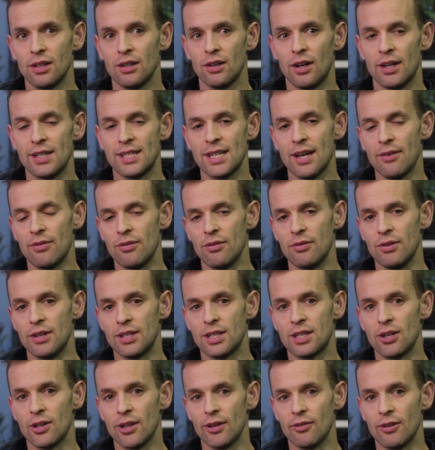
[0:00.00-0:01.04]
just haven't
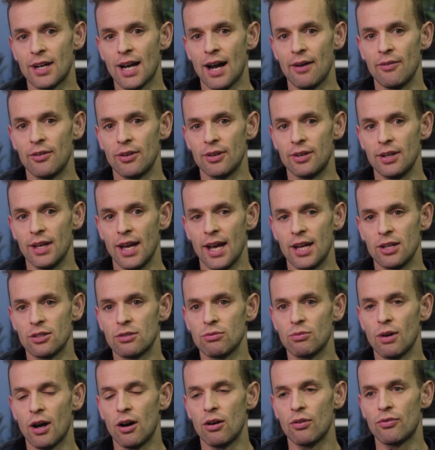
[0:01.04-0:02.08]
necessarily recovered as
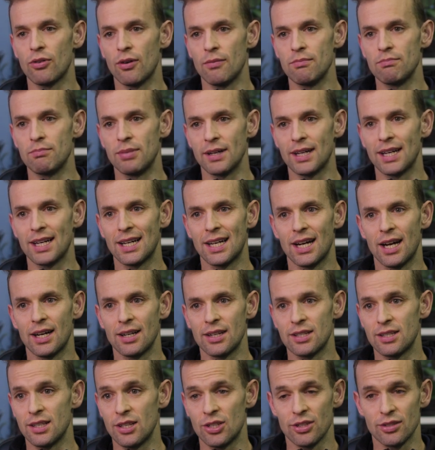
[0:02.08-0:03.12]
well from bigger, harder
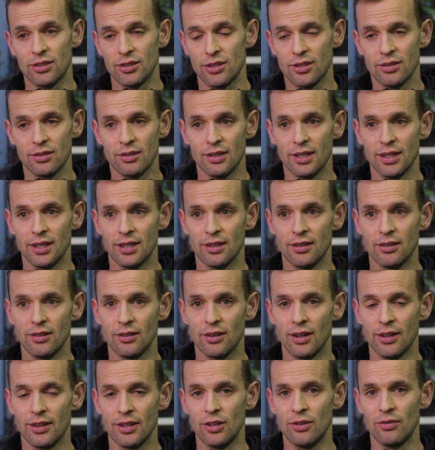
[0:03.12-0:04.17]
sessions, and
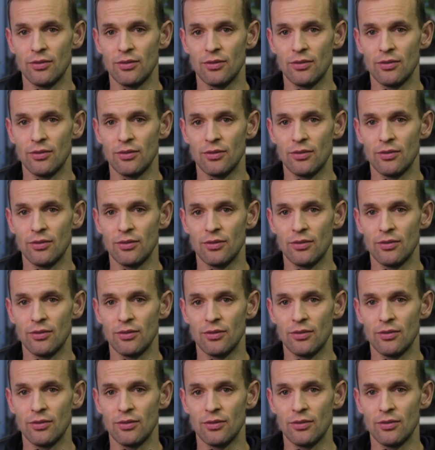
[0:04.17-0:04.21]
I think